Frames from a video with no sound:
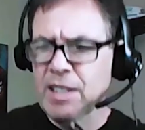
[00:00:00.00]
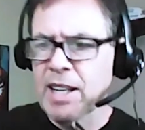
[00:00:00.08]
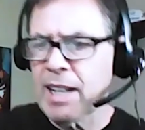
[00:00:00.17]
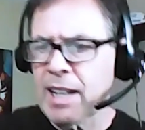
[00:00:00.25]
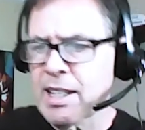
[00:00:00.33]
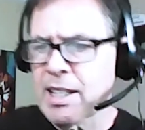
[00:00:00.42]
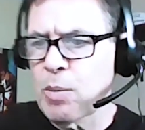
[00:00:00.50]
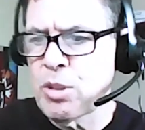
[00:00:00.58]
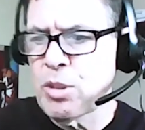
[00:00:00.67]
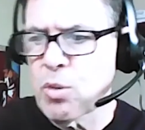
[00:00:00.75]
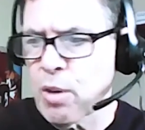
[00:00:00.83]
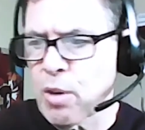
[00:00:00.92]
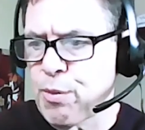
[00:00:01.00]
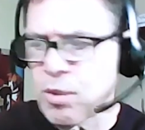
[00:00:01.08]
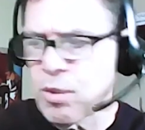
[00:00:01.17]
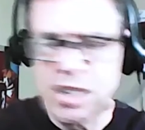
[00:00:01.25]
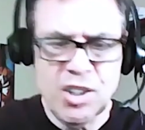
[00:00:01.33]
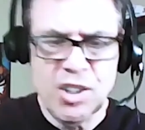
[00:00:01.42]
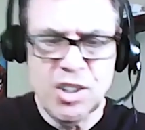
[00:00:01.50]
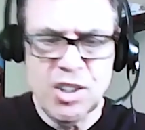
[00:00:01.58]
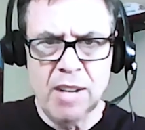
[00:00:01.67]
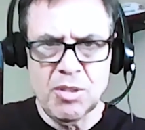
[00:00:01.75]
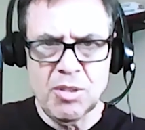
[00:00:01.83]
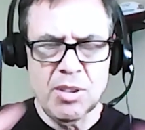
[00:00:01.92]
like I said, we do in our 14
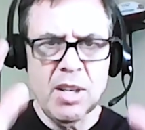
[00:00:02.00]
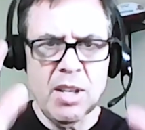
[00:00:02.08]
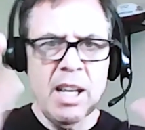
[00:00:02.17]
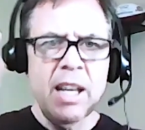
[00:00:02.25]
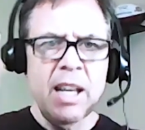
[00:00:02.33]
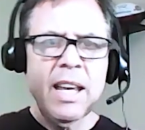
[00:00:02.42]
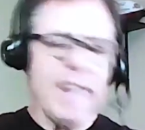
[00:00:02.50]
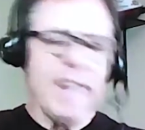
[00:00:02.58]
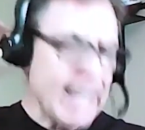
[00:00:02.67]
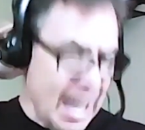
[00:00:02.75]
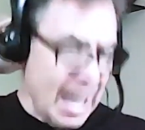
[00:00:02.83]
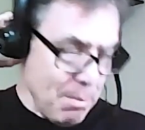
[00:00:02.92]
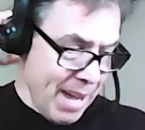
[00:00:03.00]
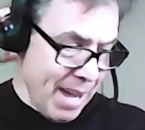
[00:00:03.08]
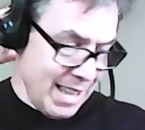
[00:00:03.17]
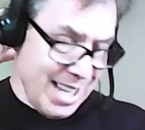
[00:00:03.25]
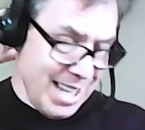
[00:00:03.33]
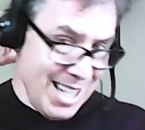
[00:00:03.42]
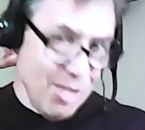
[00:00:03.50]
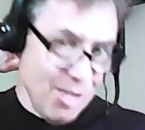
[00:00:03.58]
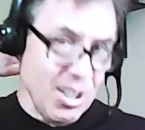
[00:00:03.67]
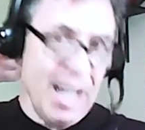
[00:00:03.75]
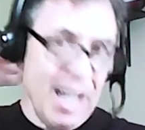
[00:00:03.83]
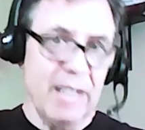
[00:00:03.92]
challenges. They came back 10 years
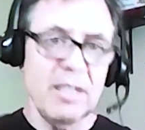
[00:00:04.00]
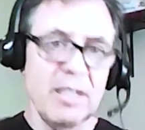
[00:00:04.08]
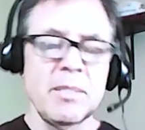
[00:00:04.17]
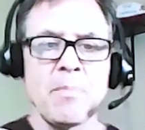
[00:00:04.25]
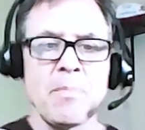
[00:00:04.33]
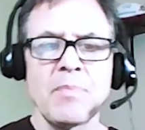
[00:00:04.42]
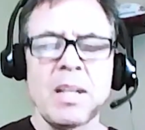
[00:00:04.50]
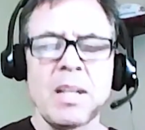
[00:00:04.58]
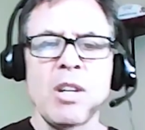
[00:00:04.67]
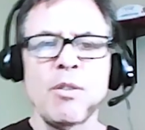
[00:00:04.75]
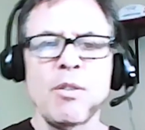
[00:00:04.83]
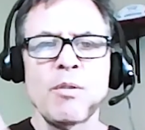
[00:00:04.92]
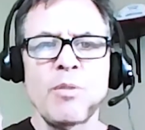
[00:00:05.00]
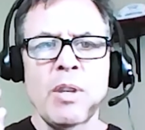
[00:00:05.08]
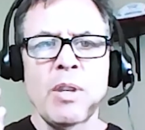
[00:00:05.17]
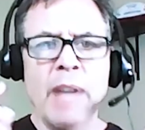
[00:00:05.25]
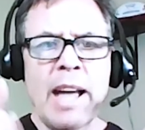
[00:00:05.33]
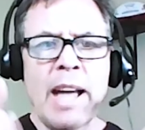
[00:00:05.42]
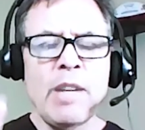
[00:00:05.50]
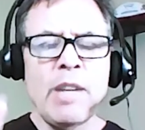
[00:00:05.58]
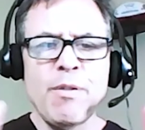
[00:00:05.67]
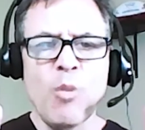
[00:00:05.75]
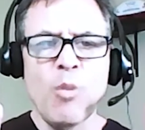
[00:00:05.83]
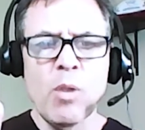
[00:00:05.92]
later.
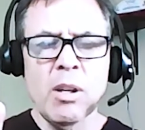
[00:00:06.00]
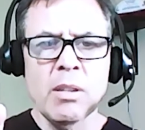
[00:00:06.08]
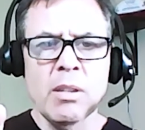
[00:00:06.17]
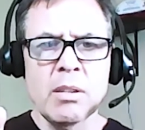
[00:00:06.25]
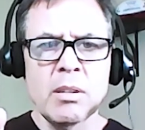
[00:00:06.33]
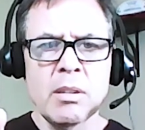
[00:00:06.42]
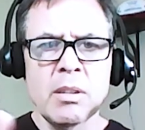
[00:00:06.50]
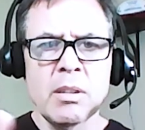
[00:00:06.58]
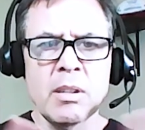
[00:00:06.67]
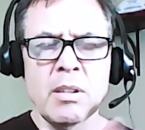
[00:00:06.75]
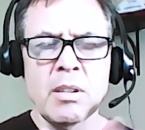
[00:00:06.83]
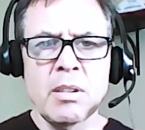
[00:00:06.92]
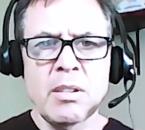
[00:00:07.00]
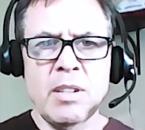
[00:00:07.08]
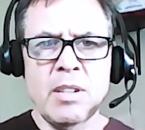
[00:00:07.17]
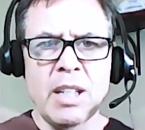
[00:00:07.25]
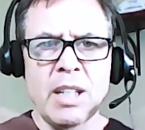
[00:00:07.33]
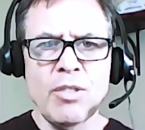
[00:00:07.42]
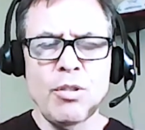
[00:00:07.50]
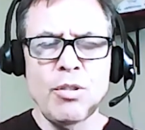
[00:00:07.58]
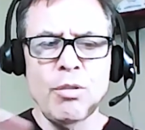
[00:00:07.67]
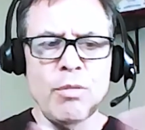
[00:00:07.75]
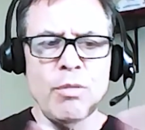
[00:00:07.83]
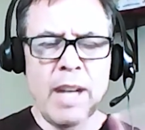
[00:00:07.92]
84 didn't
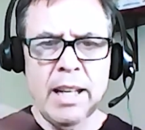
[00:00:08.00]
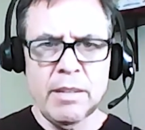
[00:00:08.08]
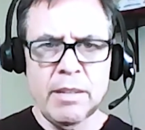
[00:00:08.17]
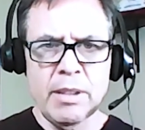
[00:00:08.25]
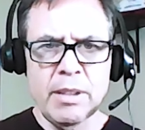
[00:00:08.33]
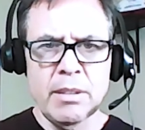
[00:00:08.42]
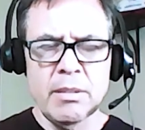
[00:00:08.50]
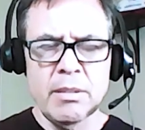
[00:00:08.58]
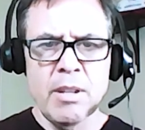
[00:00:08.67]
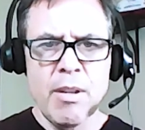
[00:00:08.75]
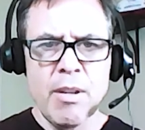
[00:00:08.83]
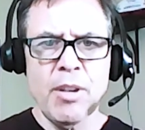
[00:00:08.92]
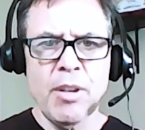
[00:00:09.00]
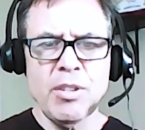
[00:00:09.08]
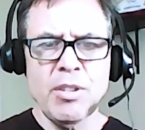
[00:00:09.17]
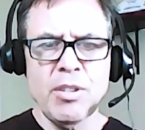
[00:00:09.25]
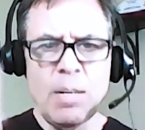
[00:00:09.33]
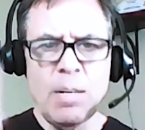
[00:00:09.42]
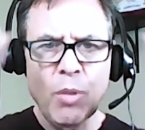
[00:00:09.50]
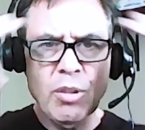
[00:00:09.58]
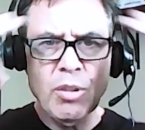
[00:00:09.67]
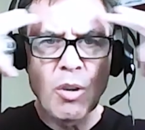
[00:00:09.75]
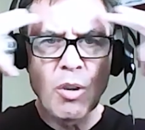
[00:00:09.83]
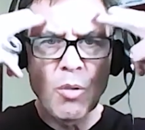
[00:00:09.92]
do any of it. 13 wrote the
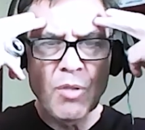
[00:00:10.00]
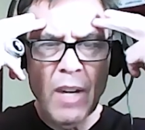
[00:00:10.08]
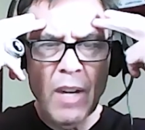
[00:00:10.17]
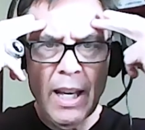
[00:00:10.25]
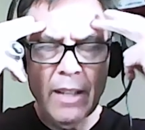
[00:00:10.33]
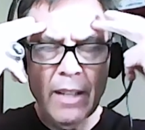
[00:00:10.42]
goals in their head.